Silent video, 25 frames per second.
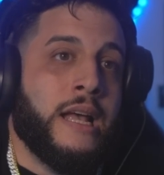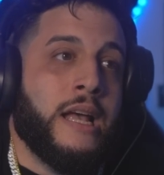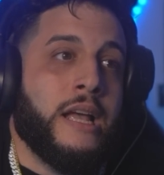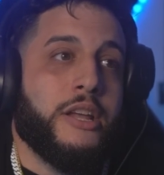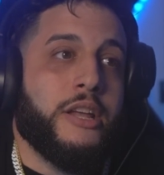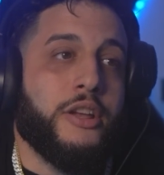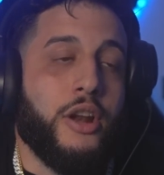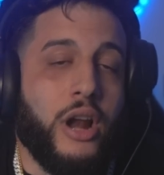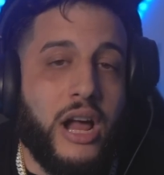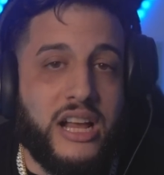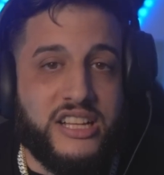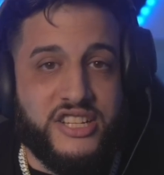
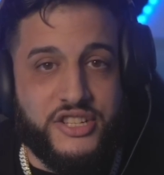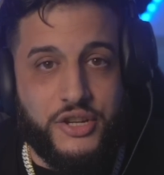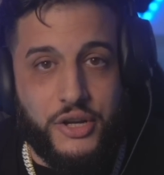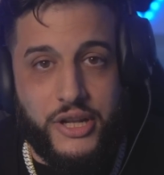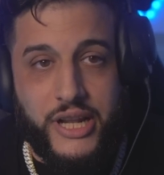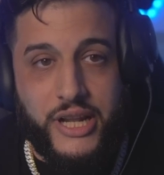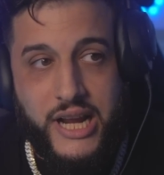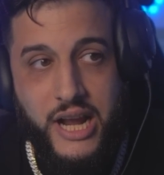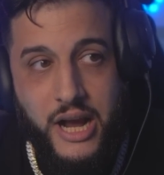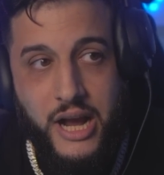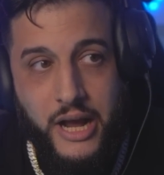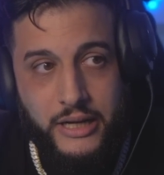I saw
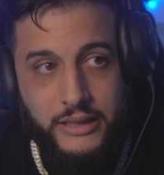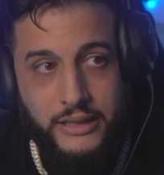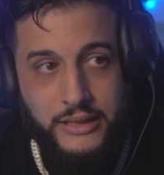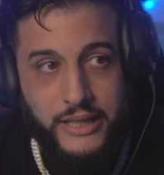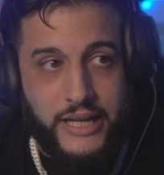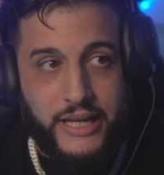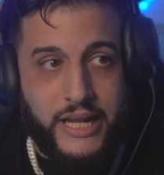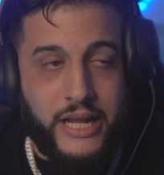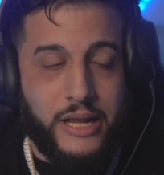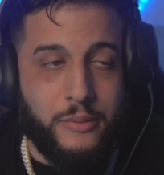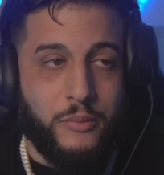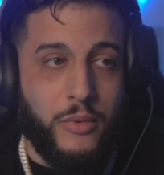they kind of
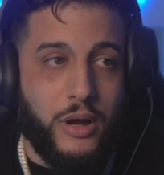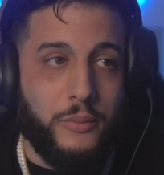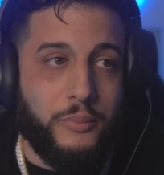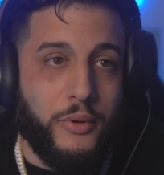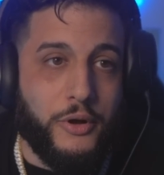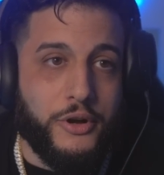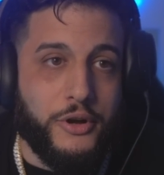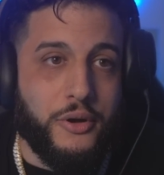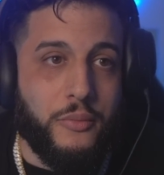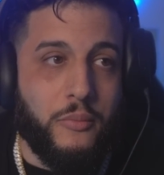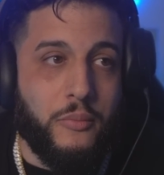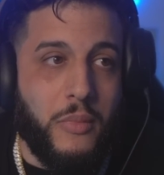lit him up
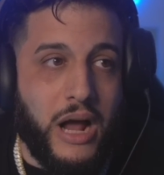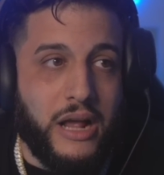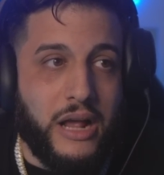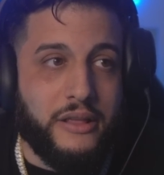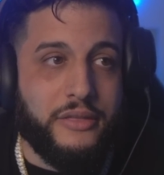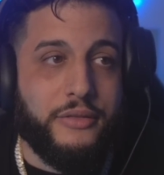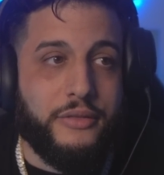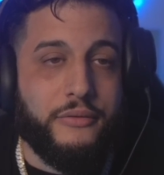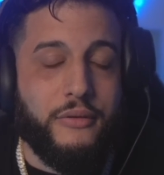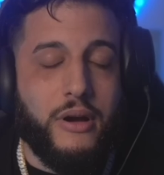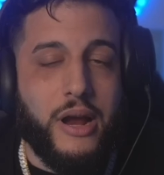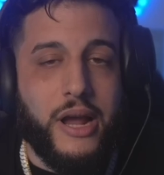under my
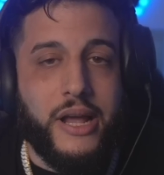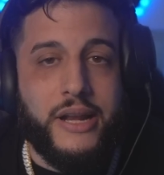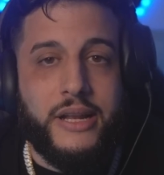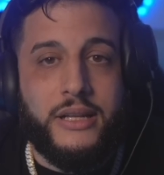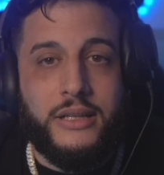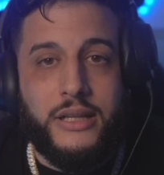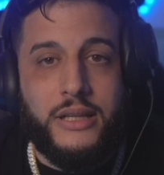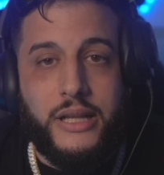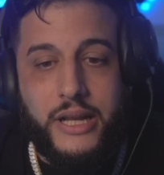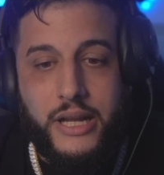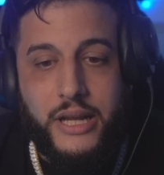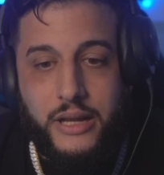thread
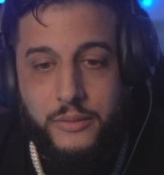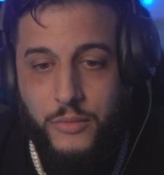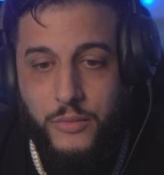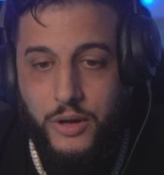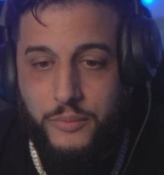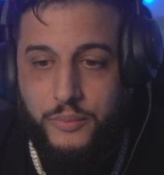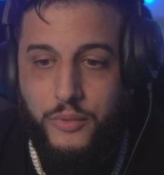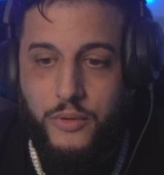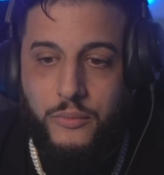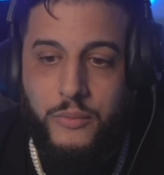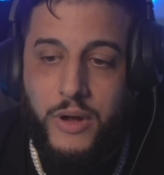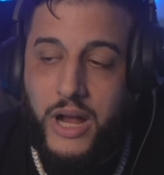and lit him
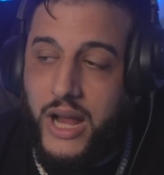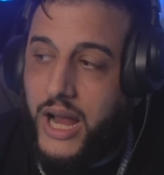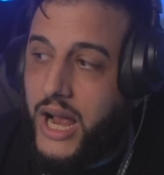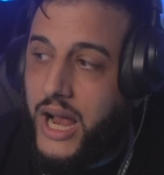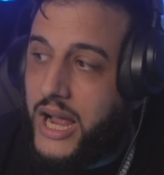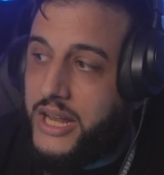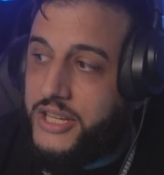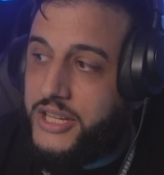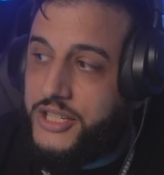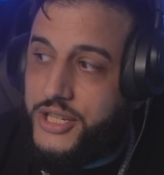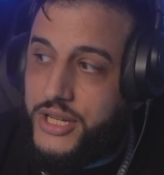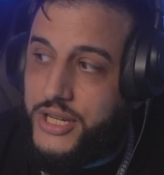up on
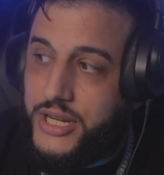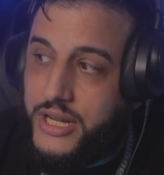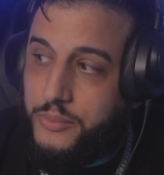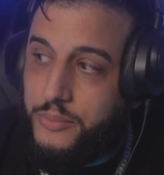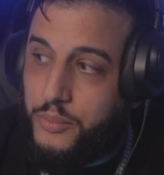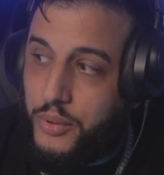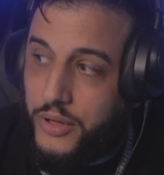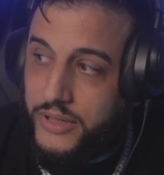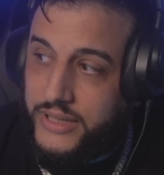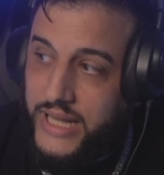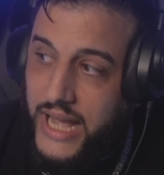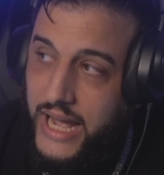my IG,
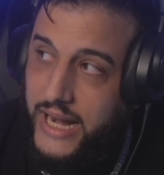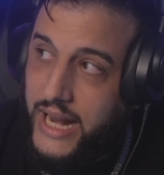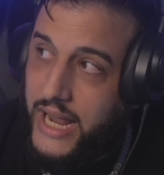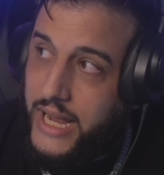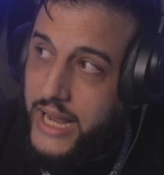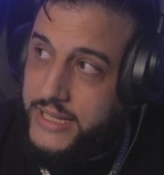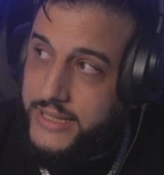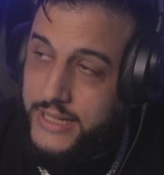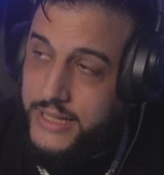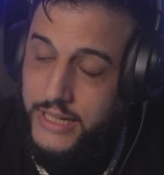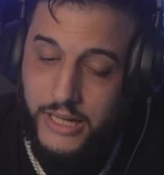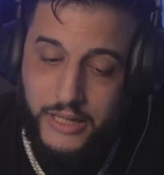but
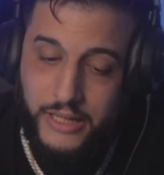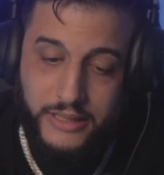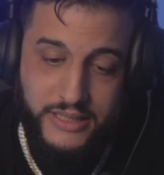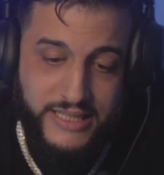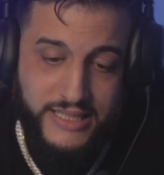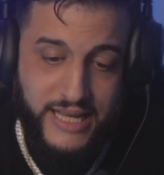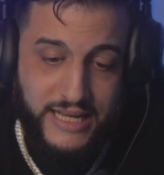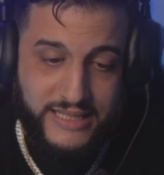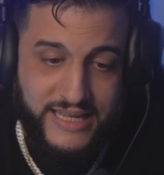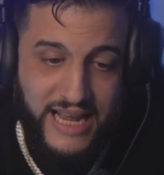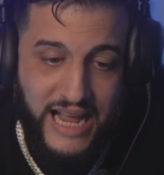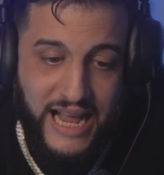
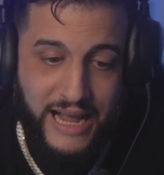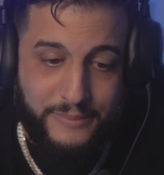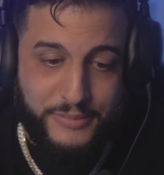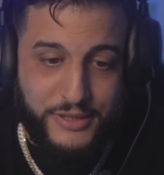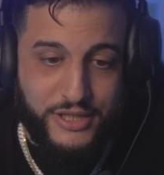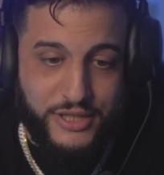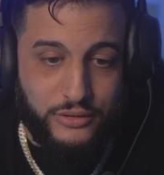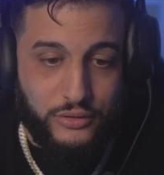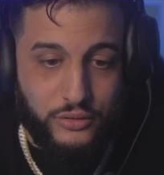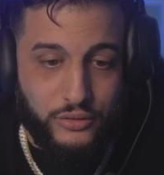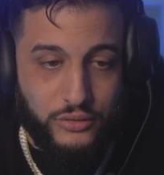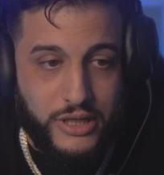this has
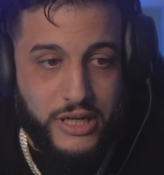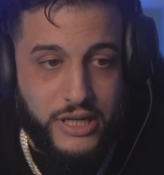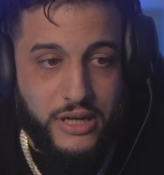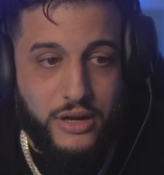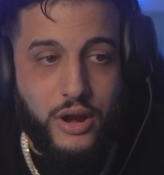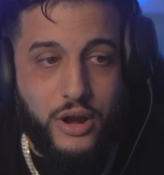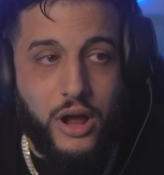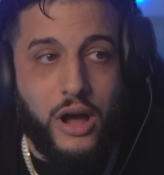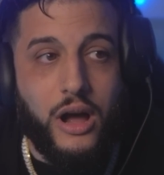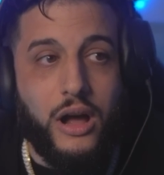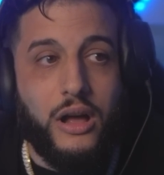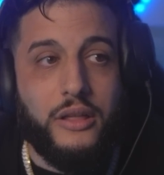absolutely
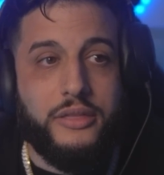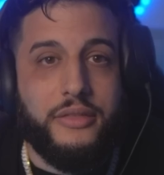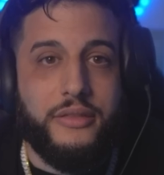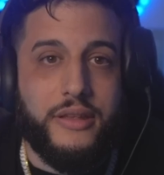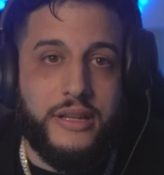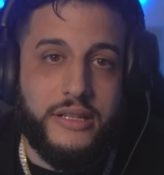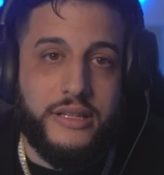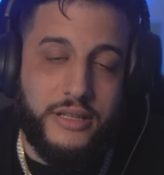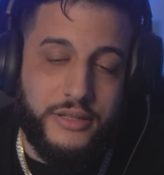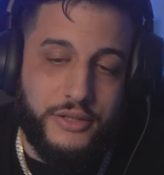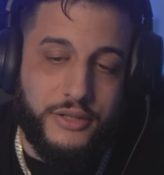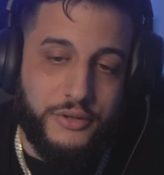
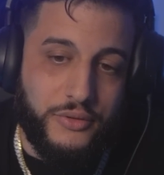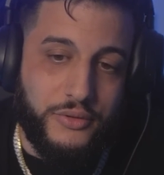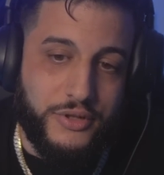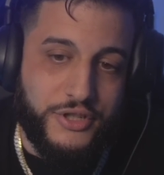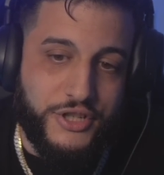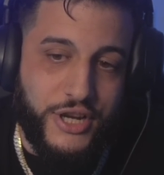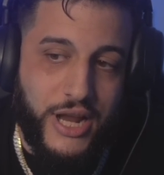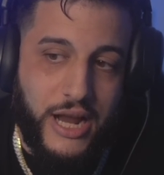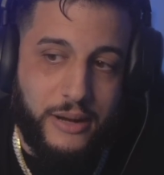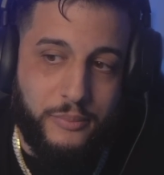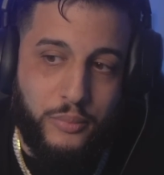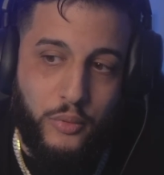nothing to do with
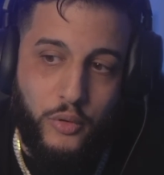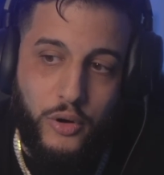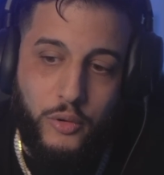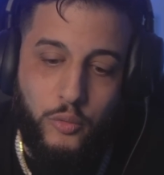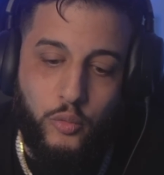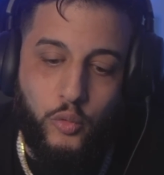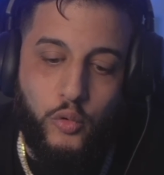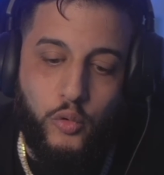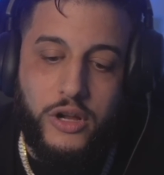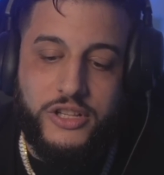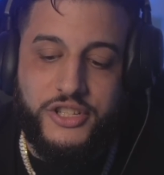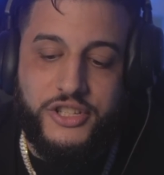Jack Boy
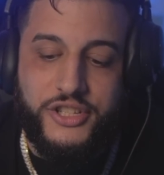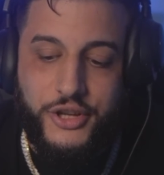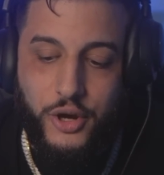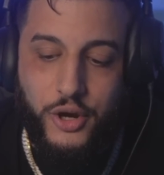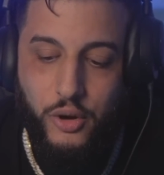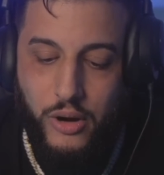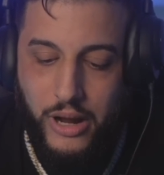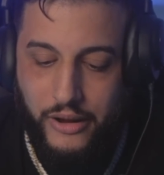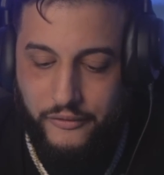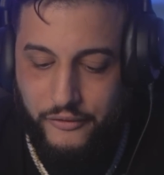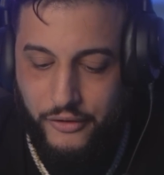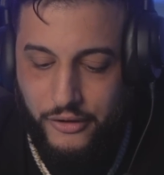
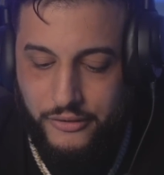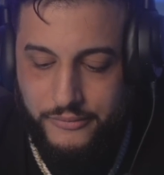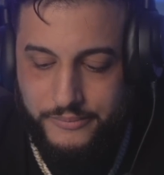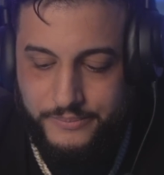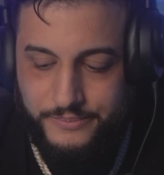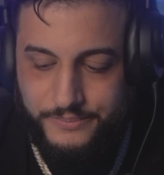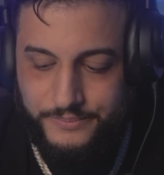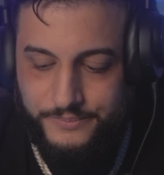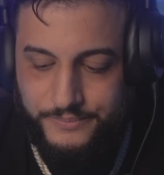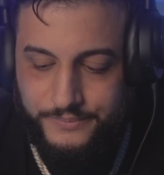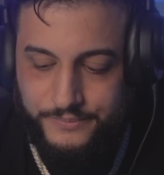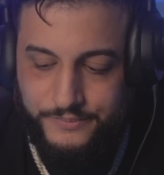whatsoever.
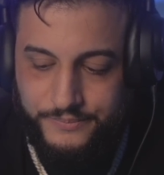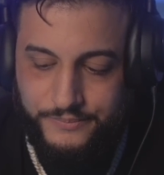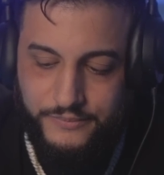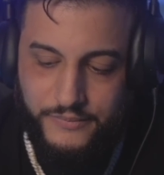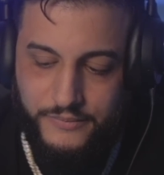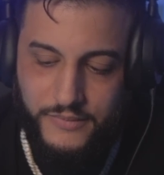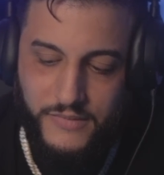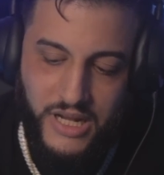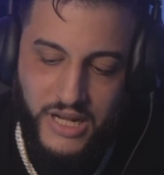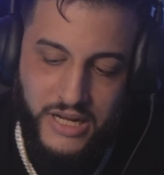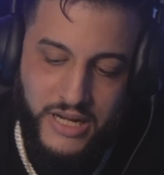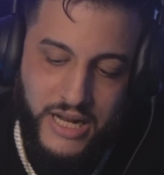
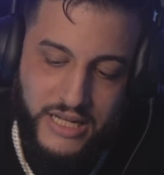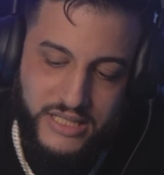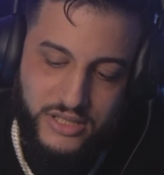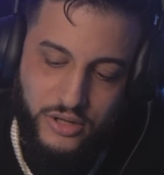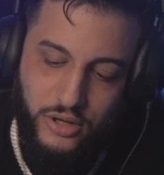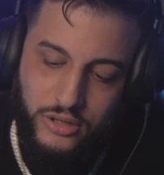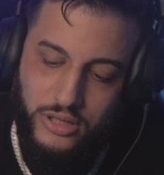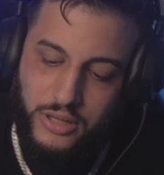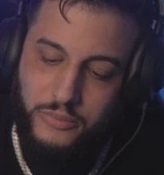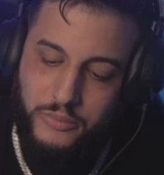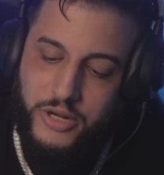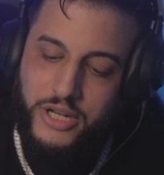And that's
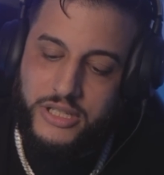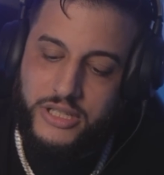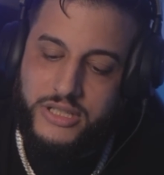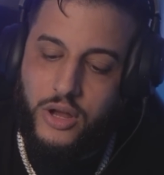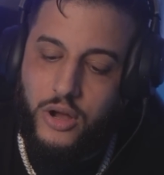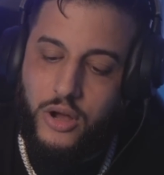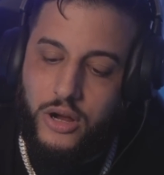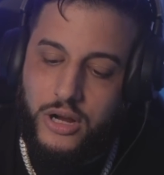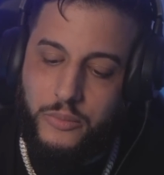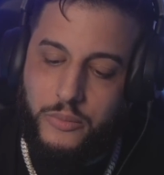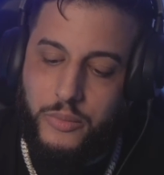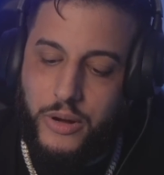all I'm going to
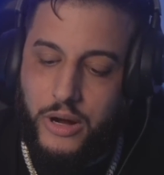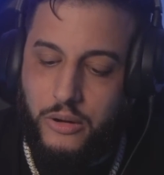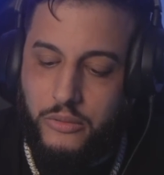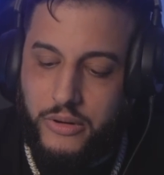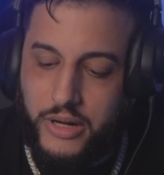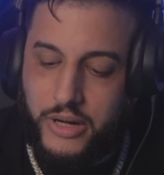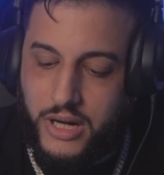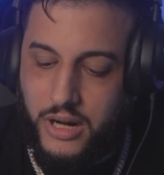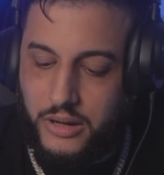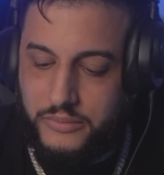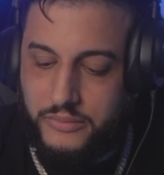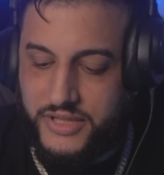talk about
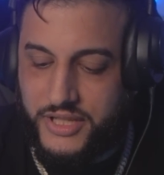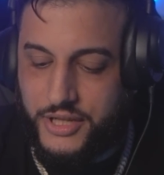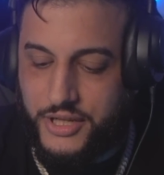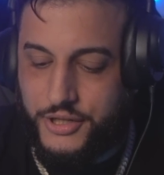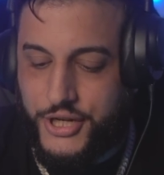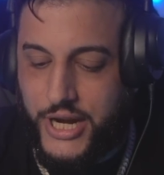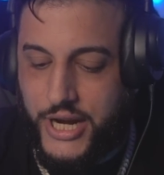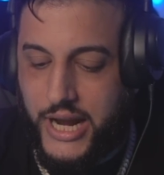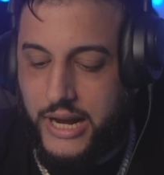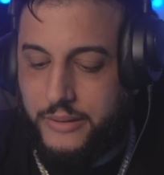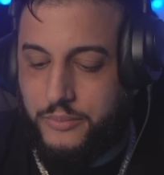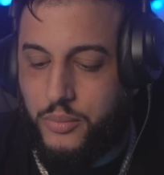when it comes to
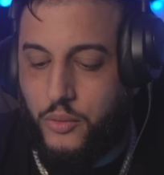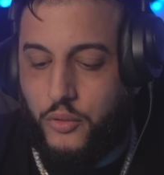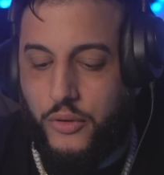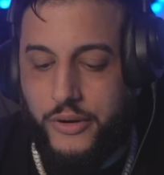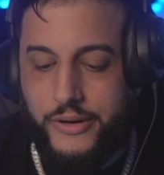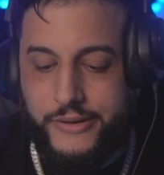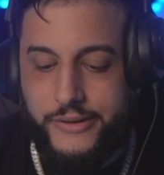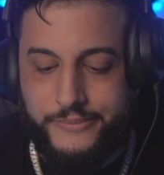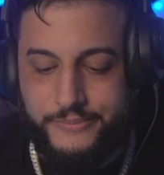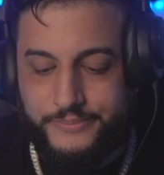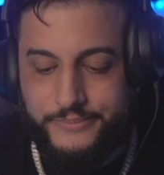Jack Boy.